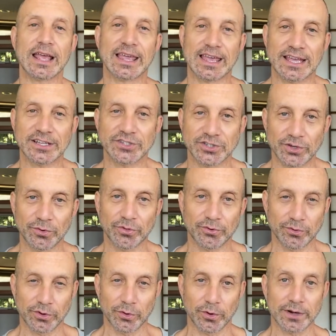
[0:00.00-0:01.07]
gets you
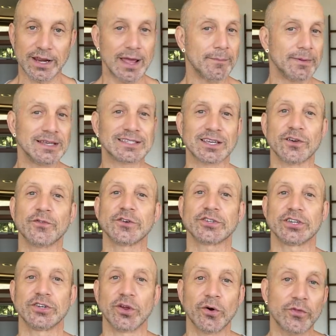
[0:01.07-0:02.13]
through your day, be selfish
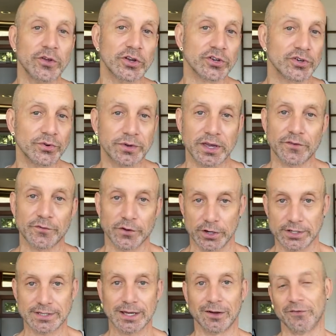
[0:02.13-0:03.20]
and know that you're doing it for
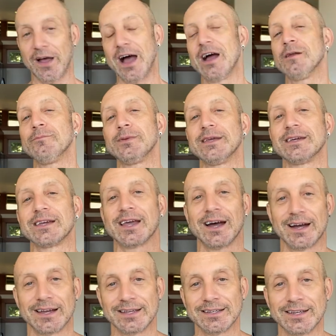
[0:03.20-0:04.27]
yourself. I'm being
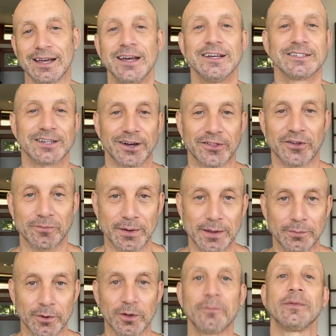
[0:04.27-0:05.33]
kind to other
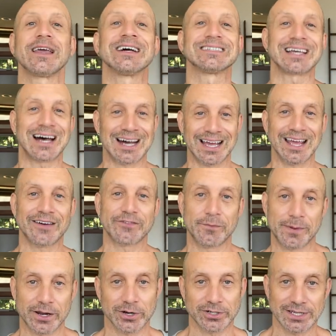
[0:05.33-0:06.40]
people because I have a
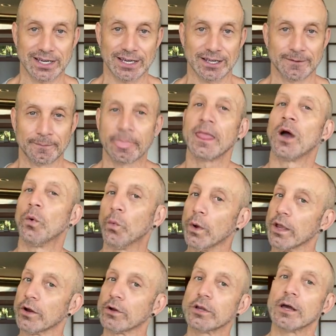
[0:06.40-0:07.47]
better day.
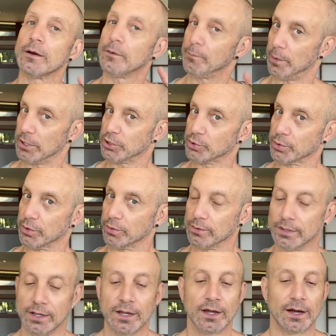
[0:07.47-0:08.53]
Weird, but true.
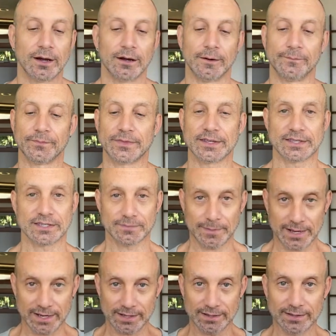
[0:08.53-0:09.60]
This is my